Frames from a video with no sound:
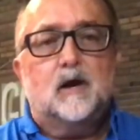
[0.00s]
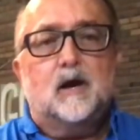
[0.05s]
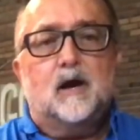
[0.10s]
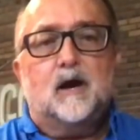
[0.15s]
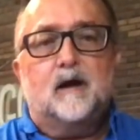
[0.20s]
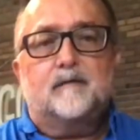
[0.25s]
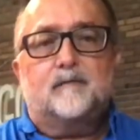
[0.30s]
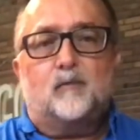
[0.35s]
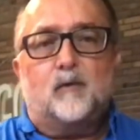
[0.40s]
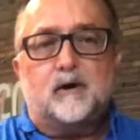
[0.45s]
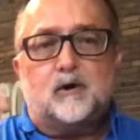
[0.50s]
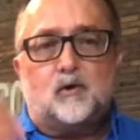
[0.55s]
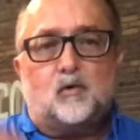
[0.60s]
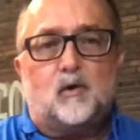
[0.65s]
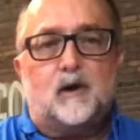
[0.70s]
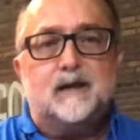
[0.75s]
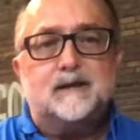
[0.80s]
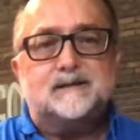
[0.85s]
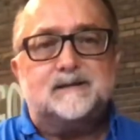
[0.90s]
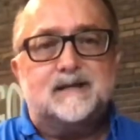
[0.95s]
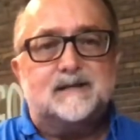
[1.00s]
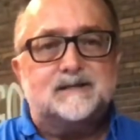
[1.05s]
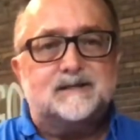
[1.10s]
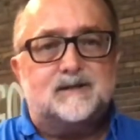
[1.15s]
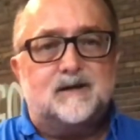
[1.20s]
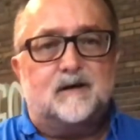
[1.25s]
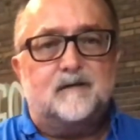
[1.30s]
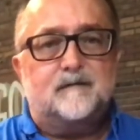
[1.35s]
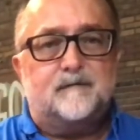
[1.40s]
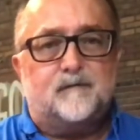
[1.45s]
of what Christ has
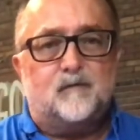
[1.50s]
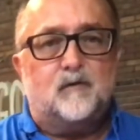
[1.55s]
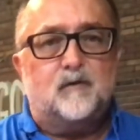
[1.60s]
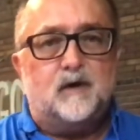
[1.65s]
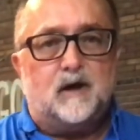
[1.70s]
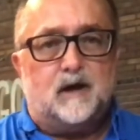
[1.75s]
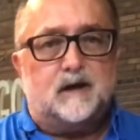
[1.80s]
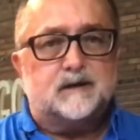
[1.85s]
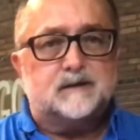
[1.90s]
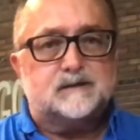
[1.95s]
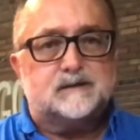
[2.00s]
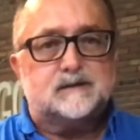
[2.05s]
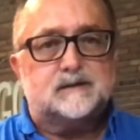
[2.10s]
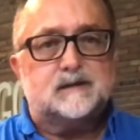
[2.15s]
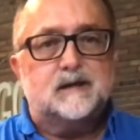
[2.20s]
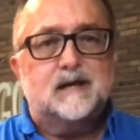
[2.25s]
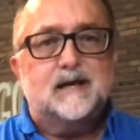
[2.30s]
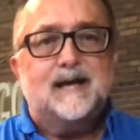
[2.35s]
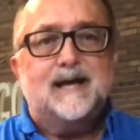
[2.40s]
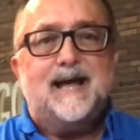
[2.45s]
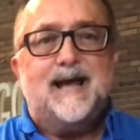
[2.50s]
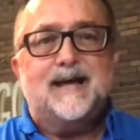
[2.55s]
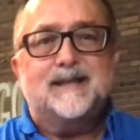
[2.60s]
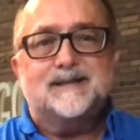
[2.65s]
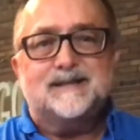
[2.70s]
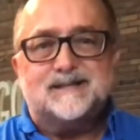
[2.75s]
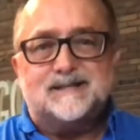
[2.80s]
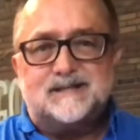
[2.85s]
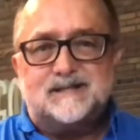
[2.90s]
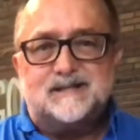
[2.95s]
done for us
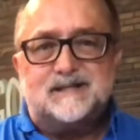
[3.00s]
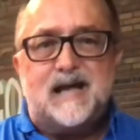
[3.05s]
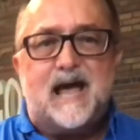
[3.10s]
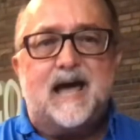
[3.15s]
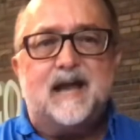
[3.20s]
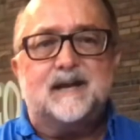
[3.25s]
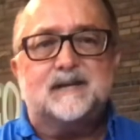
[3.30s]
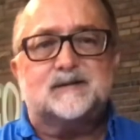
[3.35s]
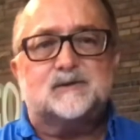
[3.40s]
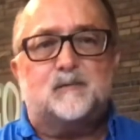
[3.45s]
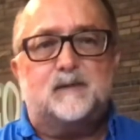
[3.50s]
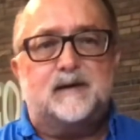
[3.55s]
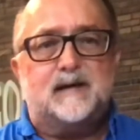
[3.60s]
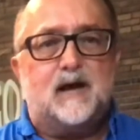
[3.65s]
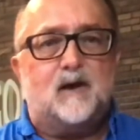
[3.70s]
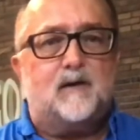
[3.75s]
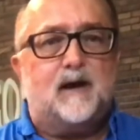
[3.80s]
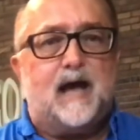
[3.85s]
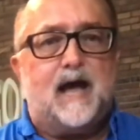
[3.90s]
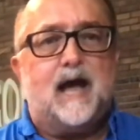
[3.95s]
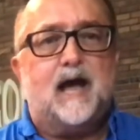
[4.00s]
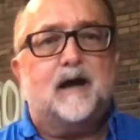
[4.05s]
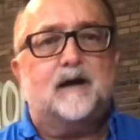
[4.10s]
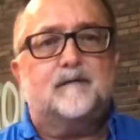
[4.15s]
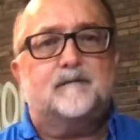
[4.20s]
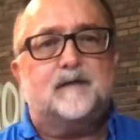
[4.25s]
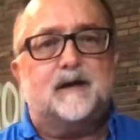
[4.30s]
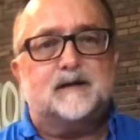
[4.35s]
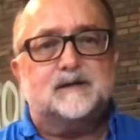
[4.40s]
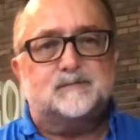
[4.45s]
and the status we now
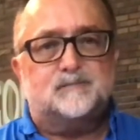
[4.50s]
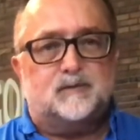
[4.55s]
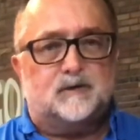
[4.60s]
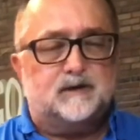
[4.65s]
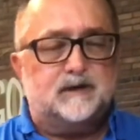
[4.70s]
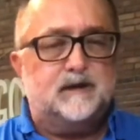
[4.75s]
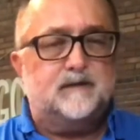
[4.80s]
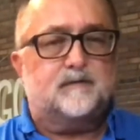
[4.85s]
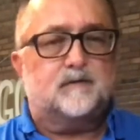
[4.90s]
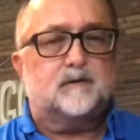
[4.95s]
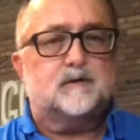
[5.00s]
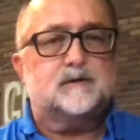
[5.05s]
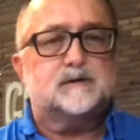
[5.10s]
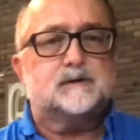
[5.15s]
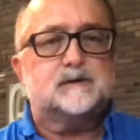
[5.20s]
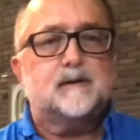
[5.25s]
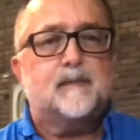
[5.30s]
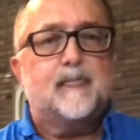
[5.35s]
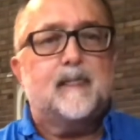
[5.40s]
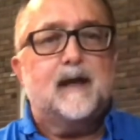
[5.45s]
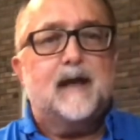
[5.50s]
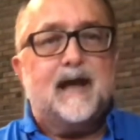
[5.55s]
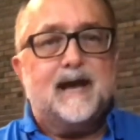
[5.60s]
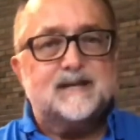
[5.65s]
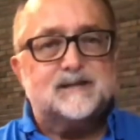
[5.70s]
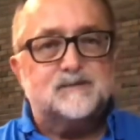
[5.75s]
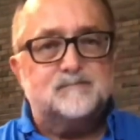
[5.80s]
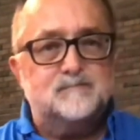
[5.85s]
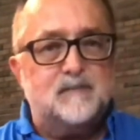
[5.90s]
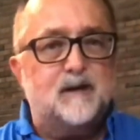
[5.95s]
have as believers,
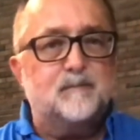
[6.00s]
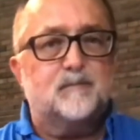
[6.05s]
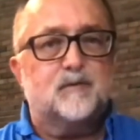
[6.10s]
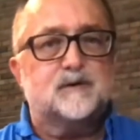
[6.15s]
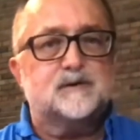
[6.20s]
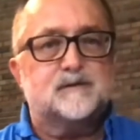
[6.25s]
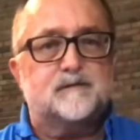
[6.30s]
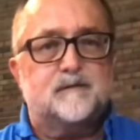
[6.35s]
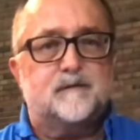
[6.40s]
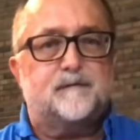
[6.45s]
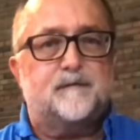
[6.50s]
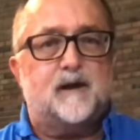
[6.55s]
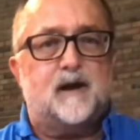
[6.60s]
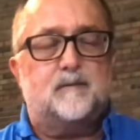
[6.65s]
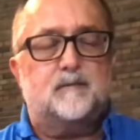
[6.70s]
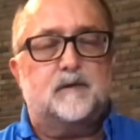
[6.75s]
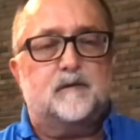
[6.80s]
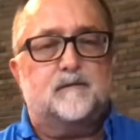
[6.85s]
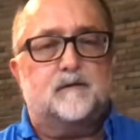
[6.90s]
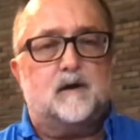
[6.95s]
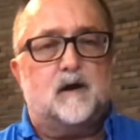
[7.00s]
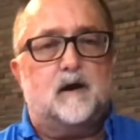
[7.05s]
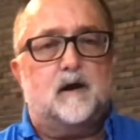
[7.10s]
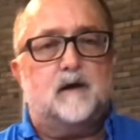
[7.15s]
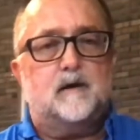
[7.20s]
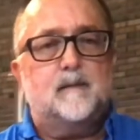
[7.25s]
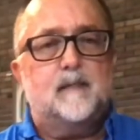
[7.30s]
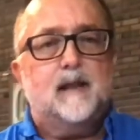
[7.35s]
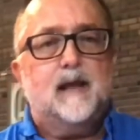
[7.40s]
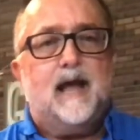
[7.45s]
as members of the family of
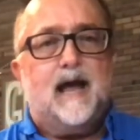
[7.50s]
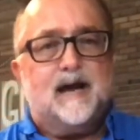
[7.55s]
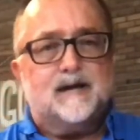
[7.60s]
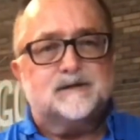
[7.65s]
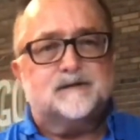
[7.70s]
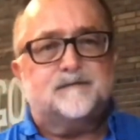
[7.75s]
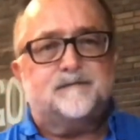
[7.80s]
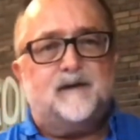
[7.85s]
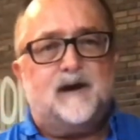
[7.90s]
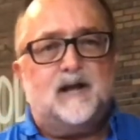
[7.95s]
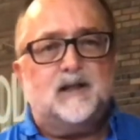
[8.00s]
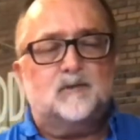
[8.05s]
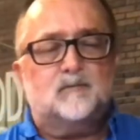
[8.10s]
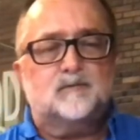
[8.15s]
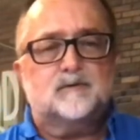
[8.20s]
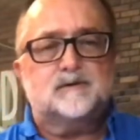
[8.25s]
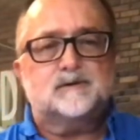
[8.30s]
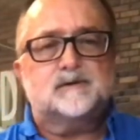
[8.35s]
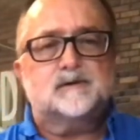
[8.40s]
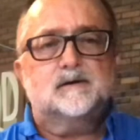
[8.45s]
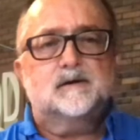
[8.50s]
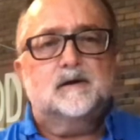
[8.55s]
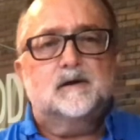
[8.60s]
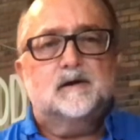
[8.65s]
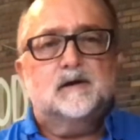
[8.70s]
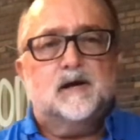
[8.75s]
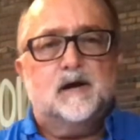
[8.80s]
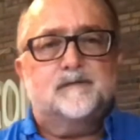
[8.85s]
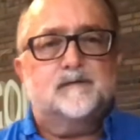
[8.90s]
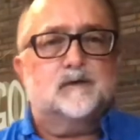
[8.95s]
God, as followers
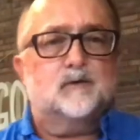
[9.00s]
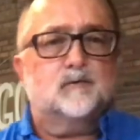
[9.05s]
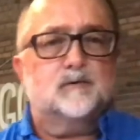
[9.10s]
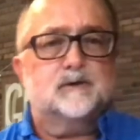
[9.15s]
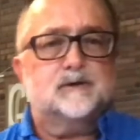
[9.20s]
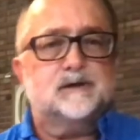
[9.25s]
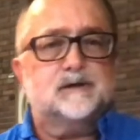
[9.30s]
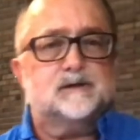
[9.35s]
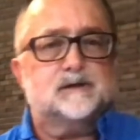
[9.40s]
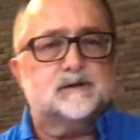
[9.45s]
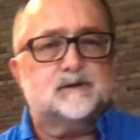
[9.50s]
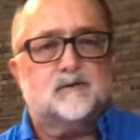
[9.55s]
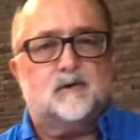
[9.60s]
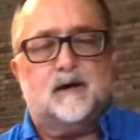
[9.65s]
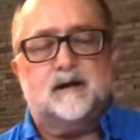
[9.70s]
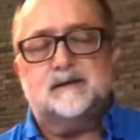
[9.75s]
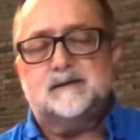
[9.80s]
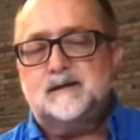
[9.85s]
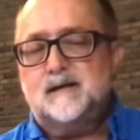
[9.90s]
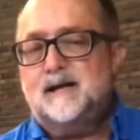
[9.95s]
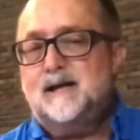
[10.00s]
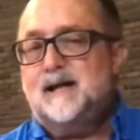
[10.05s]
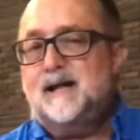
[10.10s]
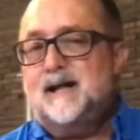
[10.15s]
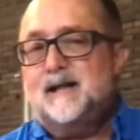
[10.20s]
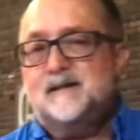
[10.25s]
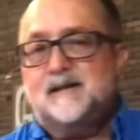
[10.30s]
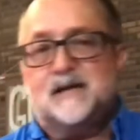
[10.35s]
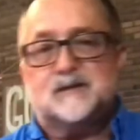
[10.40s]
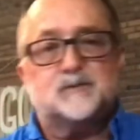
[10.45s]
of the Lord Jesus Christ.
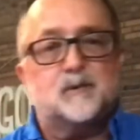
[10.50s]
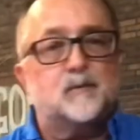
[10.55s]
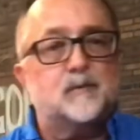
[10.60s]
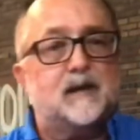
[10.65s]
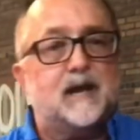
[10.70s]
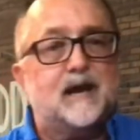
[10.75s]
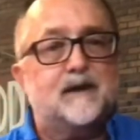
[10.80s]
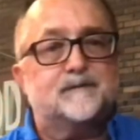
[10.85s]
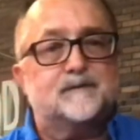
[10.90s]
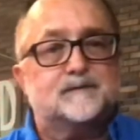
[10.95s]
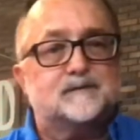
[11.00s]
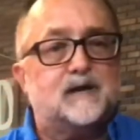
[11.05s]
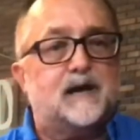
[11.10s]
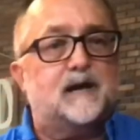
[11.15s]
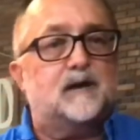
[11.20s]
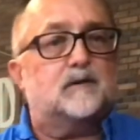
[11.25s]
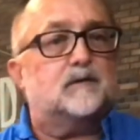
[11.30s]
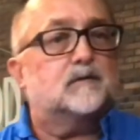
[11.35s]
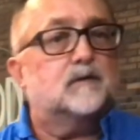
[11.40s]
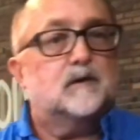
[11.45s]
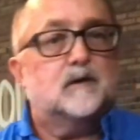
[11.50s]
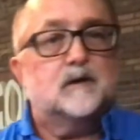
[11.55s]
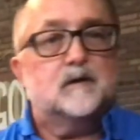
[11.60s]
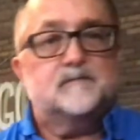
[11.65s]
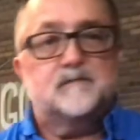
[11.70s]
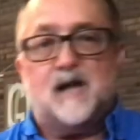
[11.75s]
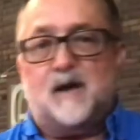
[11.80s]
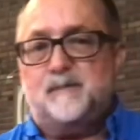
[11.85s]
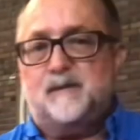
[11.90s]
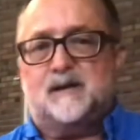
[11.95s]
That's why we have the title.
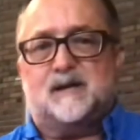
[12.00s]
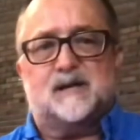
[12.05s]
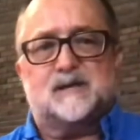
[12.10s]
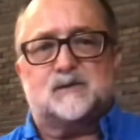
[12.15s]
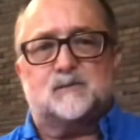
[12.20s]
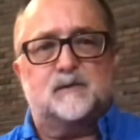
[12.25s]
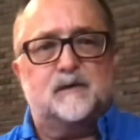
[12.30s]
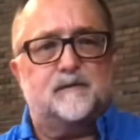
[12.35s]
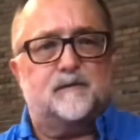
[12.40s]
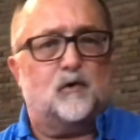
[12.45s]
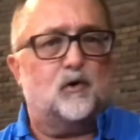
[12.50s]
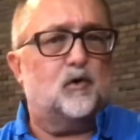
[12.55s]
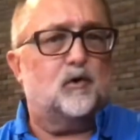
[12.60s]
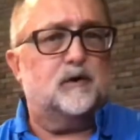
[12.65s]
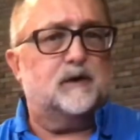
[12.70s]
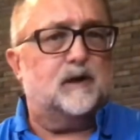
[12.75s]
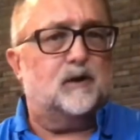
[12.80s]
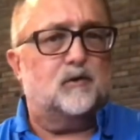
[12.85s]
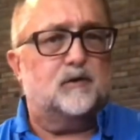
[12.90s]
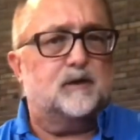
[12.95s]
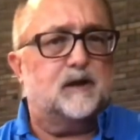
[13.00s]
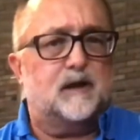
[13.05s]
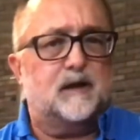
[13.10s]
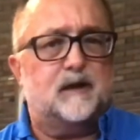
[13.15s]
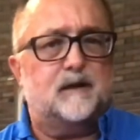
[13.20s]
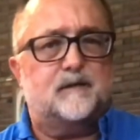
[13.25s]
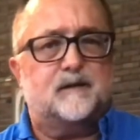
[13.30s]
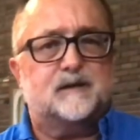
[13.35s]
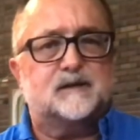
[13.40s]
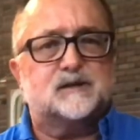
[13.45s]
Not because we've earned it or done
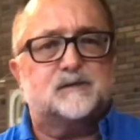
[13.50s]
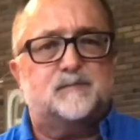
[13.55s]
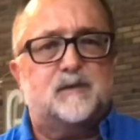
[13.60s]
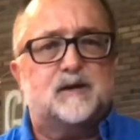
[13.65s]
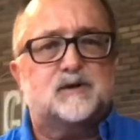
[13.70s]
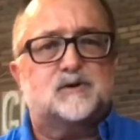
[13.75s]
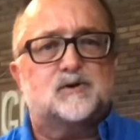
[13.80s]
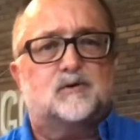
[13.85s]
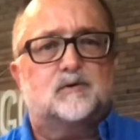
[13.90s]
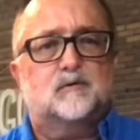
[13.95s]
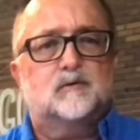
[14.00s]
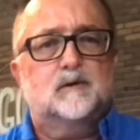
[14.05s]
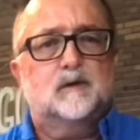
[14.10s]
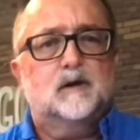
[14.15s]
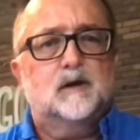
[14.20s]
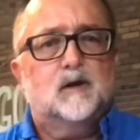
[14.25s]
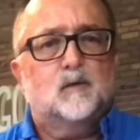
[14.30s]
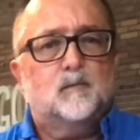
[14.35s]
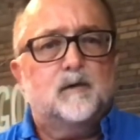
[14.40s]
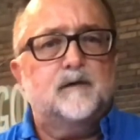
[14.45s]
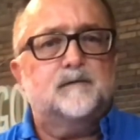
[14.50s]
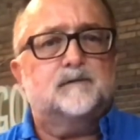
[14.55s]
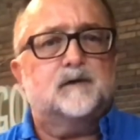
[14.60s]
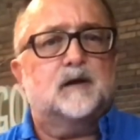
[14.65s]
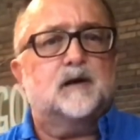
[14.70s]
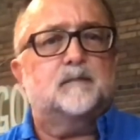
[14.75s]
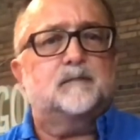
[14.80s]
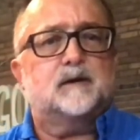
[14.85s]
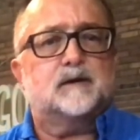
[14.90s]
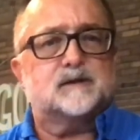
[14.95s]
anything special. We've
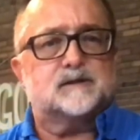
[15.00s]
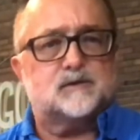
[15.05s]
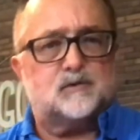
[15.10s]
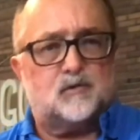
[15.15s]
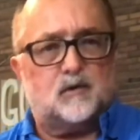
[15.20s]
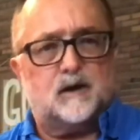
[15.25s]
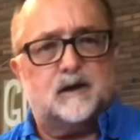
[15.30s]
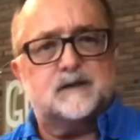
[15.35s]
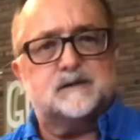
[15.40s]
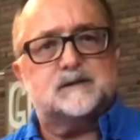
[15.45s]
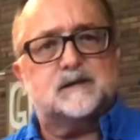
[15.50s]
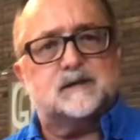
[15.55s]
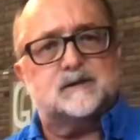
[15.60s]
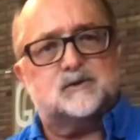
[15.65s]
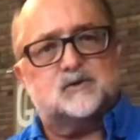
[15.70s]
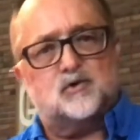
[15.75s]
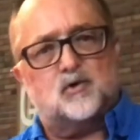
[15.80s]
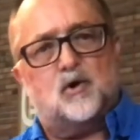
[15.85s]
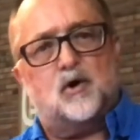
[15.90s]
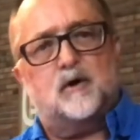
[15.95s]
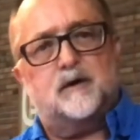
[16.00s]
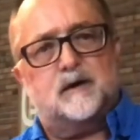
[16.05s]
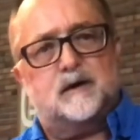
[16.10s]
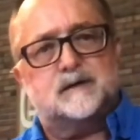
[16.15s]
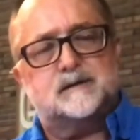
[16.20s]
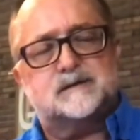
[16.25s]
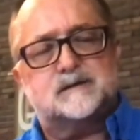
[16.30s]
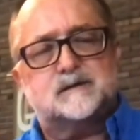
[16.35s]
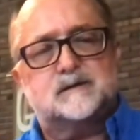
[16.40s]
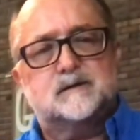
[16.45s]
done it because Christ has drawn
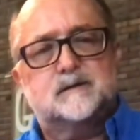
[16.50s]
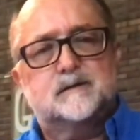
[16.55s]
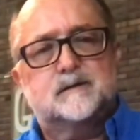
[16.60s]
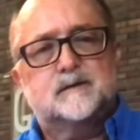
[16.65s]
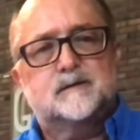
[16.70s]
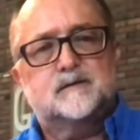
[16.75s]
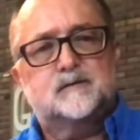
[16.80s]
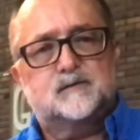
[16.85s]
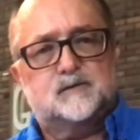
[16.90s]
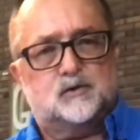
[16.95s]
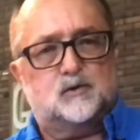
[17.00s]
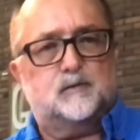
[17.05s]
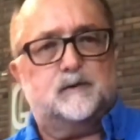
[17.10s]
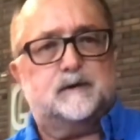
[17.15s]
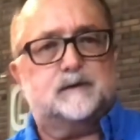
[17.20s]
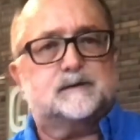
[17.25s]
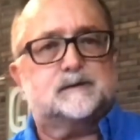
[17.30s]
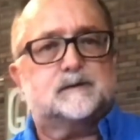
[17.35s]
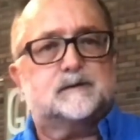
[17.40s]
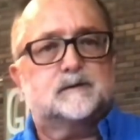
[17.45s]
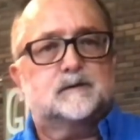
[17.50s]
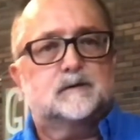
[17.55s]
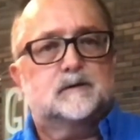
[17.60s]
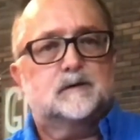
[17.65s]
us to it.